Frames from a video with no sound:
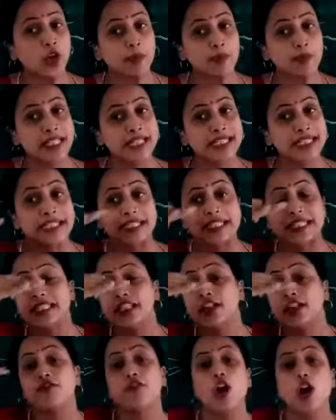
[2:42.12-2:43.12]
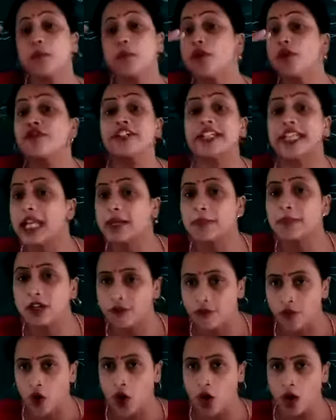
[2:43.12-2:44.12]
means it is in the form of a table
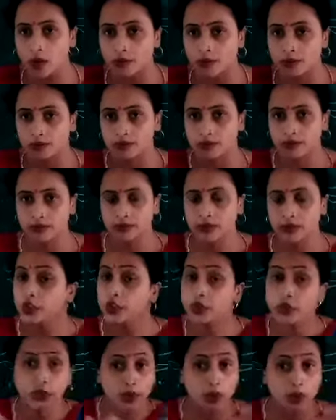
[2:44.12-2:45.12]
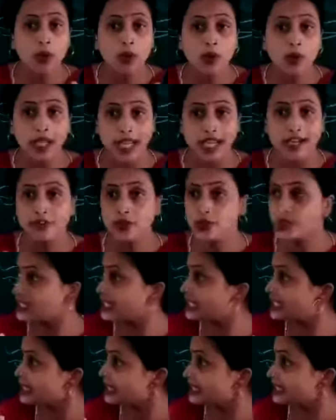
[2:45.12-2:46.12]
form. You know, have you
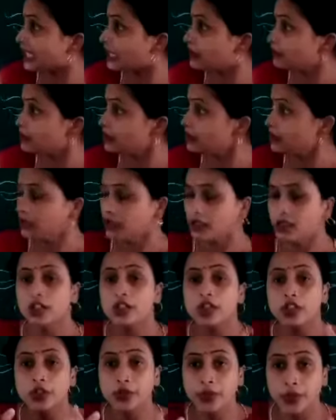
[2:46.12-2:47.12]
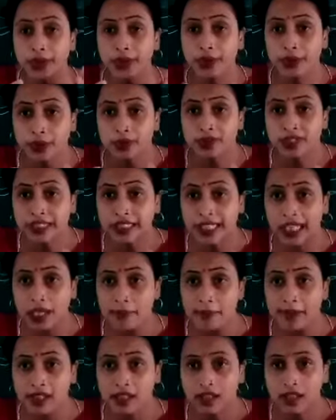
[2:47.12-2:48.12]
seen the table? Do you know the
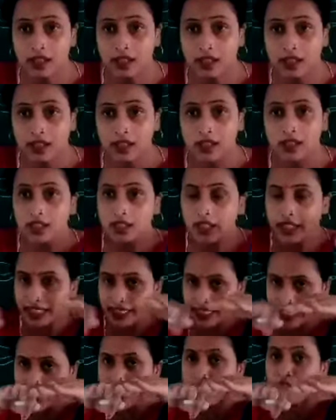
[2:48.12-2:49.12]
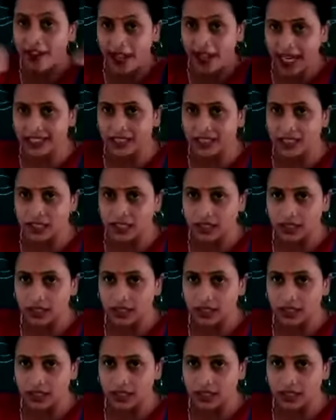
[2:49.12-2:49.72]
table? It is flat.